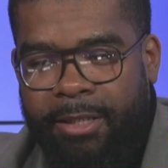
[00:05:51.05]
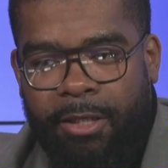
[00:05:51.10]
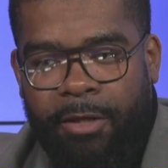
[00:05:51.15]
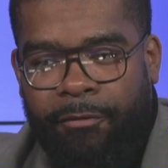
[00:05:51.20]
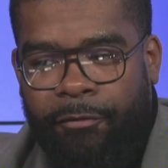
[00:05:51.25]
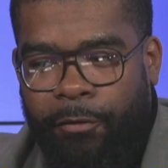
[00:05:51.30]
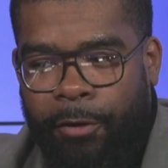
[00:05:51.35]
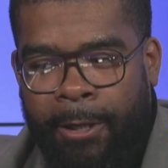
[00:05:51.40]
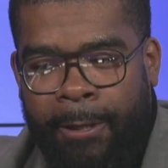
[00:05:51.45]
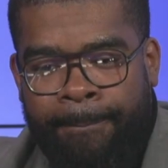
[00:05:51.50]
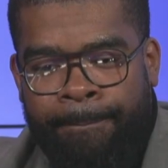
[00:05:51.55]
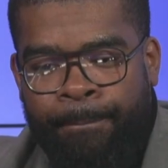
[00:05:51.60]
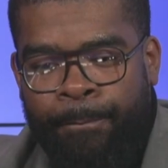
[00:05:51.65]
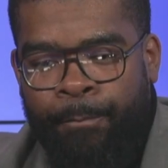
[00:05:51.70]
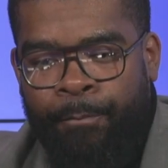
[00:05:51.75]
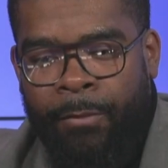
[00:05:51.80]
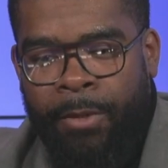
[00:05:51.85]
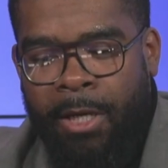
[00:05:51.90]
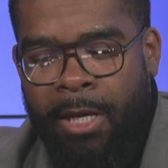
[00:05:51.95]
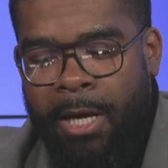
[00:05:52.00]
different
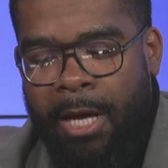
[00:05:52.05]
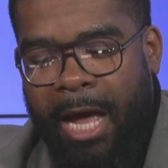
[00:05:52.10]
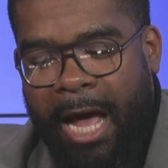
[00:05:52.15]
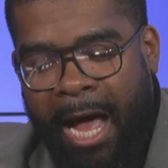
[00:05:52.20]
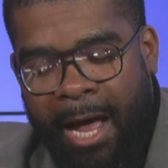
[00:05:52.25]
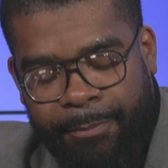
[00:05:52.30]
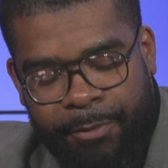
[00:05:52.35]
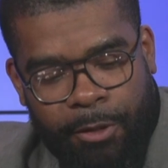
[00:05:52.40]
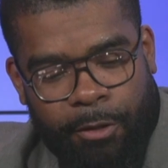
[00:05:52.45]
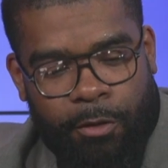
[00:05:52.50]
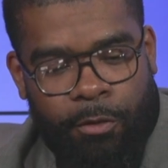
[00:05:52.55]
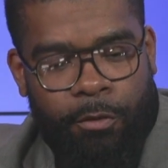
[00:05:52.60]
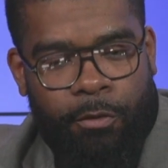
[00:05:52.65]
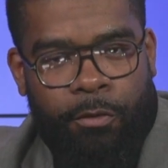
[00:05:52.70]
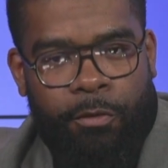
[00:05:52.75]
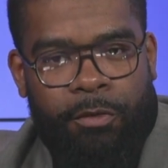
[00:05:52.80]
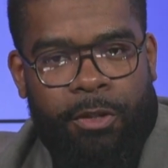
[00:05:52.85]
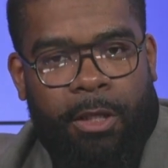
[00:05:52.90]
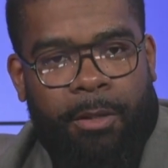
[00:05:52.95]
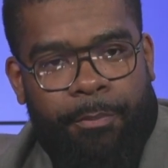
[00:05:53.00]

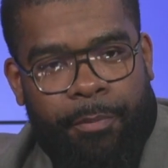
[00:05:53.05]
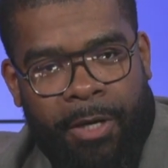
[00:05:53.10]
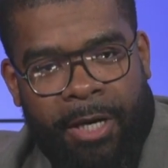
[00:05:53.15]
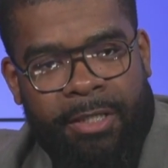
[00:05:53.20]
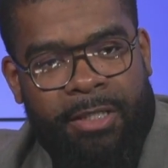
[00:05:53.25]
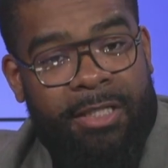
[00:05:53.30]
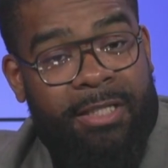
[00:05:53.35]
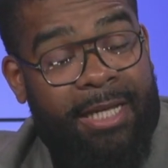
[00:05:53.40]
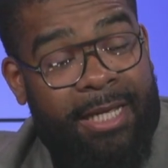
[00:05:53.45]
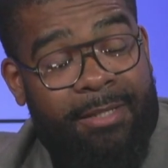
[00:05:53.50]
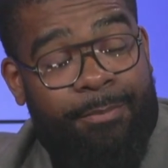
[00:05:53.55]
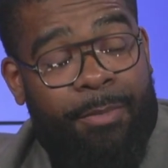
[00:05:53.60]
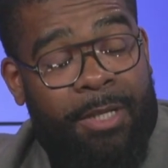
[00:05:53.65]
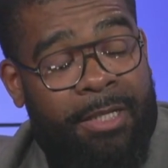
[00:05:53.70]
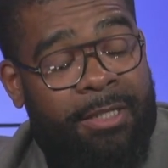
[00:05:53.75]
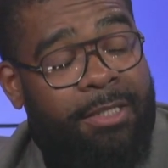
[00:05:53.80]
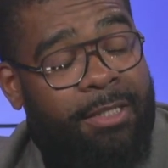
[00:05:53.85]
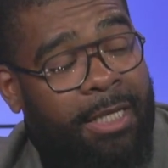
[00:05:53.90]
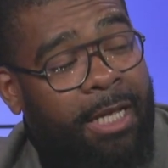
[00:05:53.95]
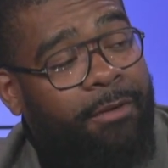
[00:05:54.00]
obstacles, oppressions that's
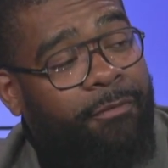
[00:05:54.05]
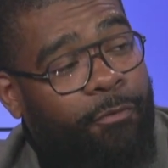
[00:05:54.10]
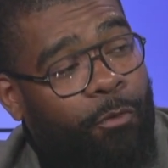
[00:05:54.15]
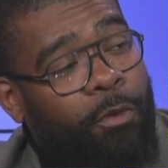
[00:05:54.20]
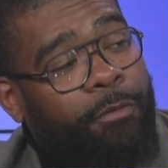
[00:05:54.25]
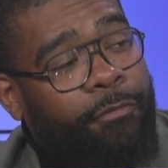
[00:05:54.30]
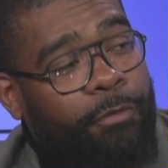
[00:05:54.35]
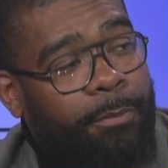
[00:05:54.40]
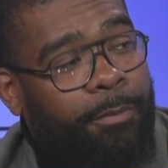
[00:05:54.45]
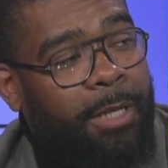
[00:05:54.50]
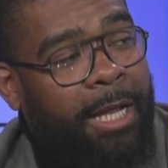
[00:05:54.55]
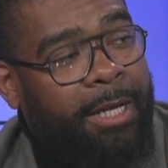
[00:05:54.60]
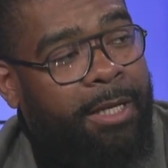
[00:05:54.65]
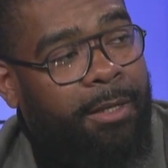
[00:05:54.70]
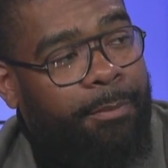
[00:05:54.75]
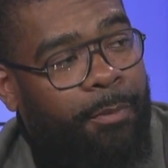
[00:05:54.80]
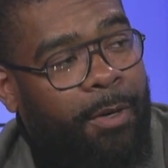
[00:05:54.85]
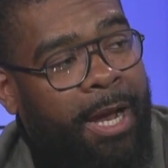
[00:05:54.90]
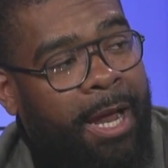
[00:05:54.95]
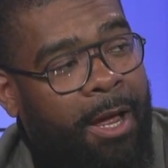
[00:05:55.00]
been set forth for black
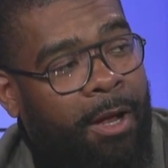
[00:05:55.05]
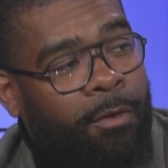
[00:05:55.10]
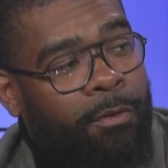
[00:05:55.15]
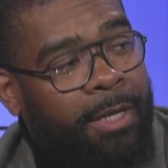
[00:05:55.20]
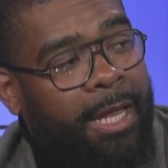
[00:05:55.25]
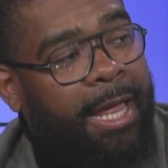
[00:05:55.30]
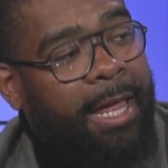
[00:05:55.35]
and brown.